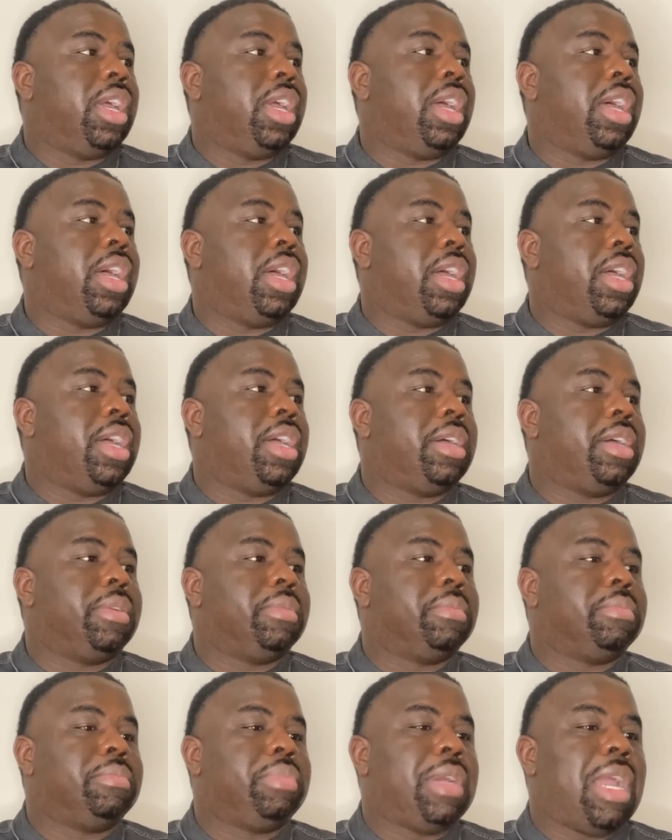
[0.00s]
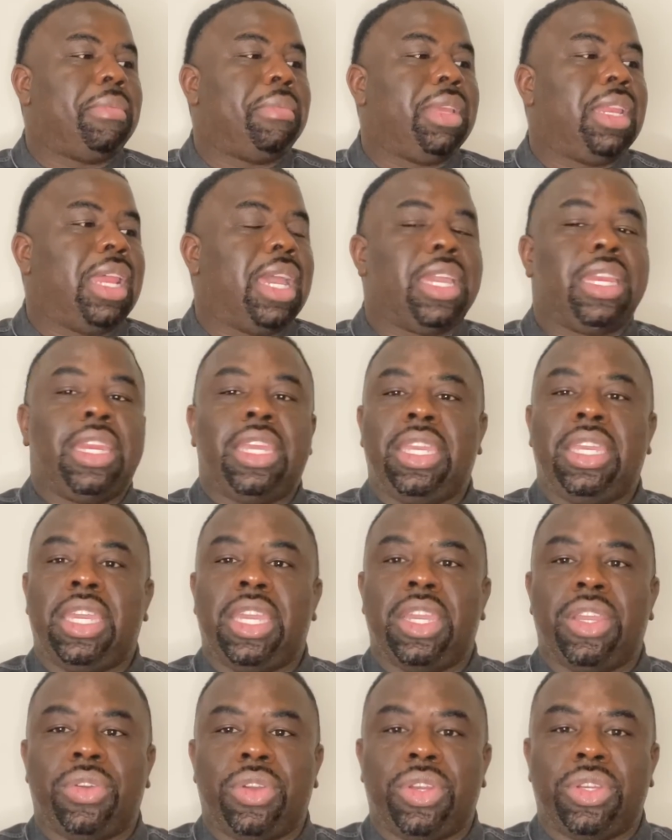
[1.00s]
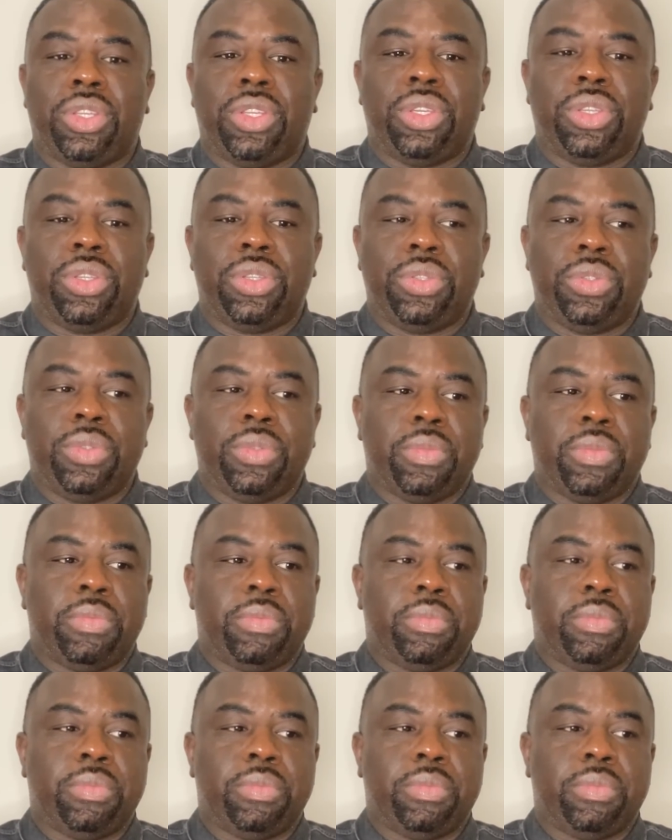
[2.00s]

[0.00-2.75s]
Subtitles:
probably like in a year or two,